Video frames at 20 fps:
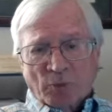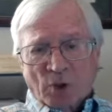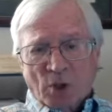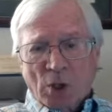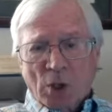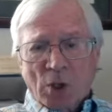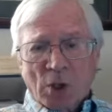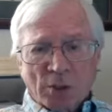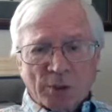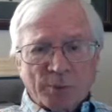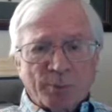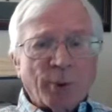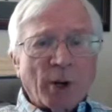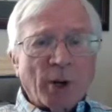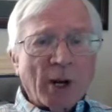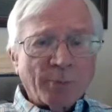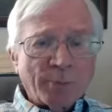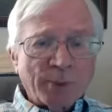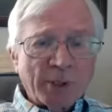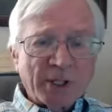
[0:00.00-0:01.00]
called
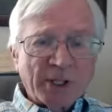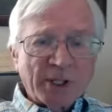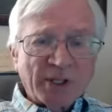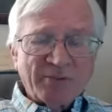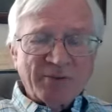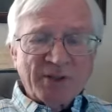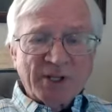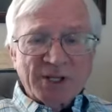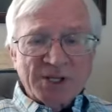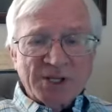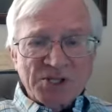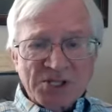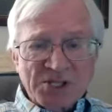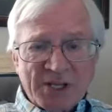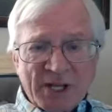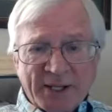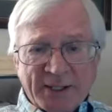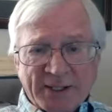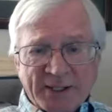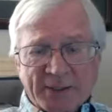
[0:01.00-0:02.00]
property of the
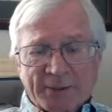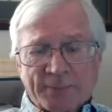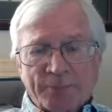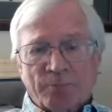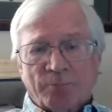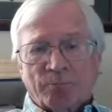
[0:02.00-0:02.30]
estate.